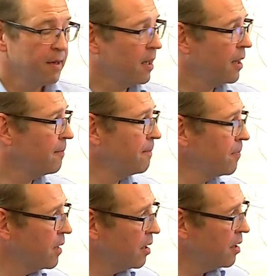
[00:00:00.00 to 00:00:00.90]

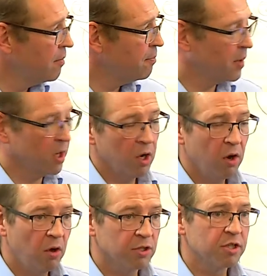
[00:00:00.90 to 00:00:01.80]
Um, but a
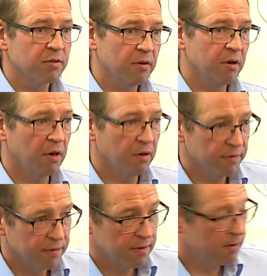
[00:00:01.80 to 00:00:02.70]
lot
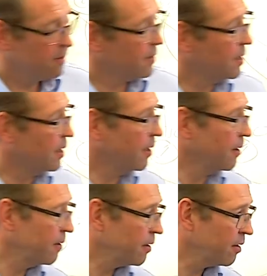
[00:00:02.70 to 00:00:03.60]
of uh,
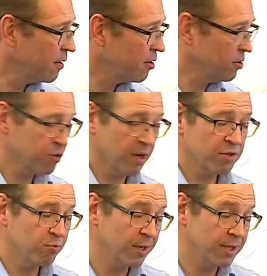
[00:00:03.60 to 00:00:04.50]

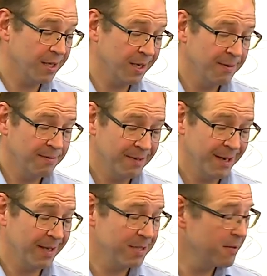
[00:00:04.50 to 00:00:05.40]
contracts we see
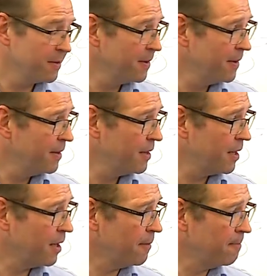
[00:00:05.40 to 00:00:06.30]
let,
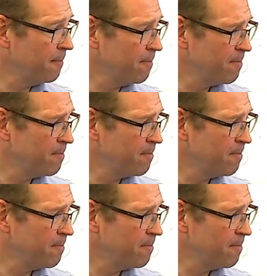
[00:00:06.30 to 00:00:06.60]
um,